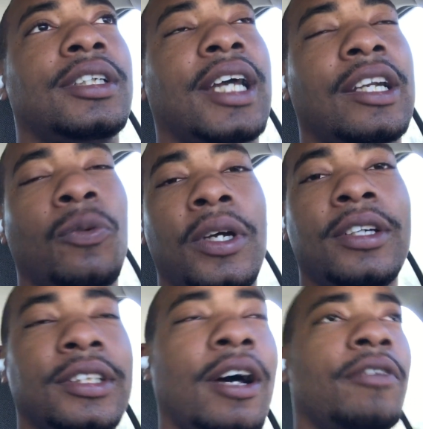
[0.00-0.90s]
they got the
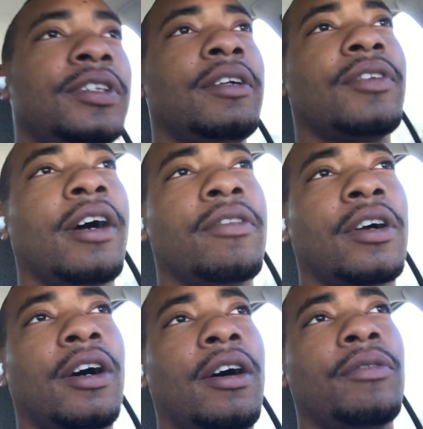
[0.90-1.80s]
wheels off, diff
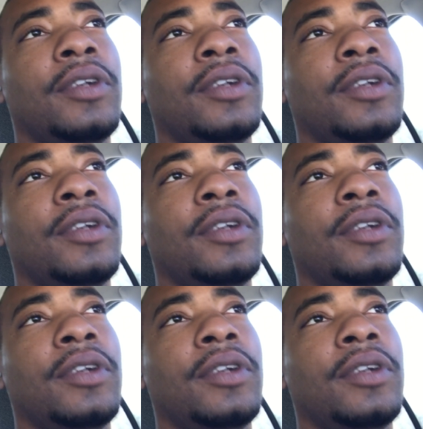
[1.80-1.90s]
cover off,